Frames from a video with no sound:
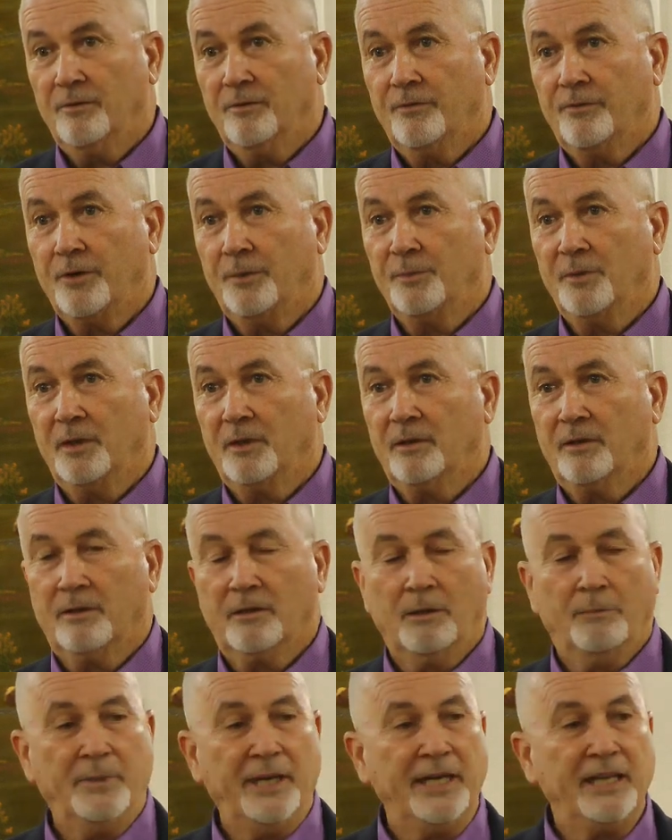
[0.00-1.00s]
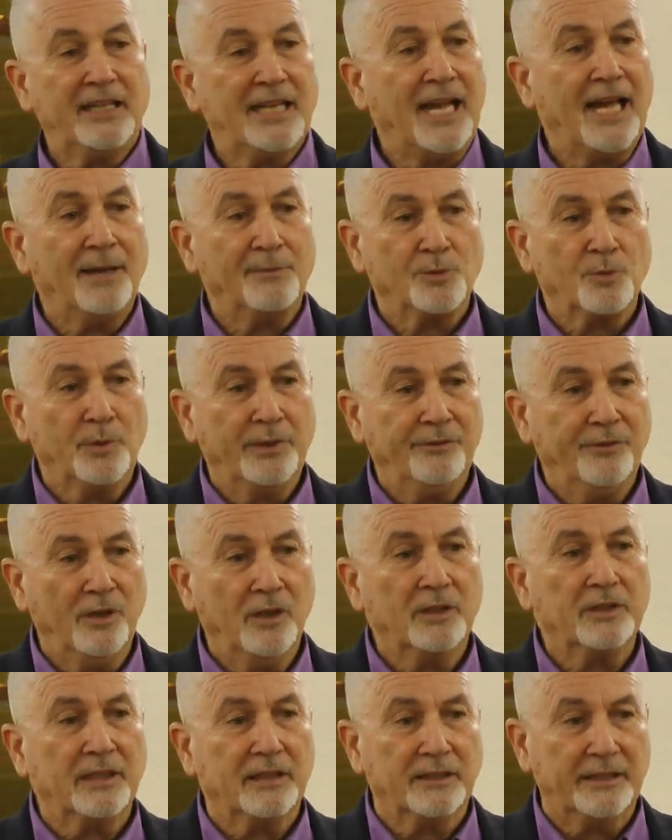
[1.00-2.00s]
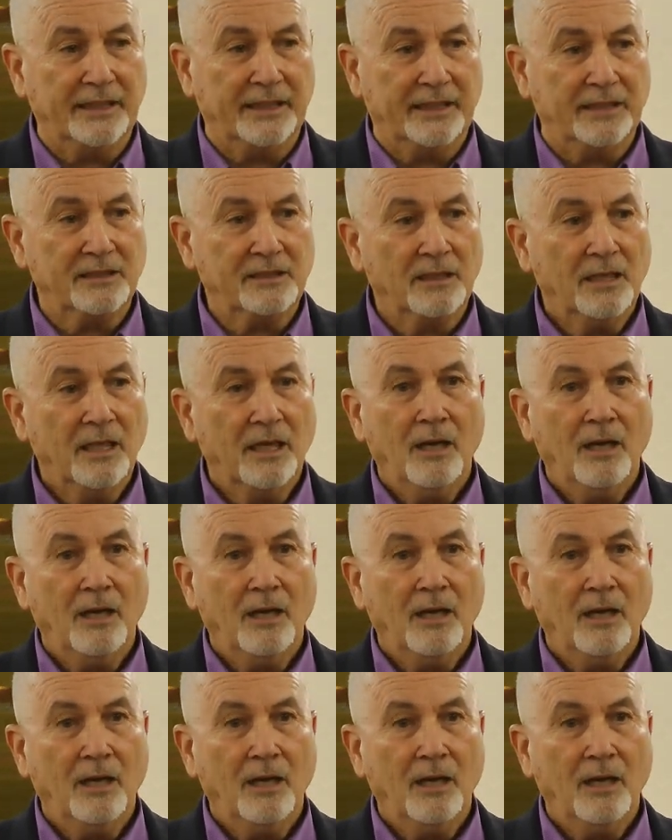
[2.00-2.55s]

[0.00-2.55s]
from the many times we've looked at this.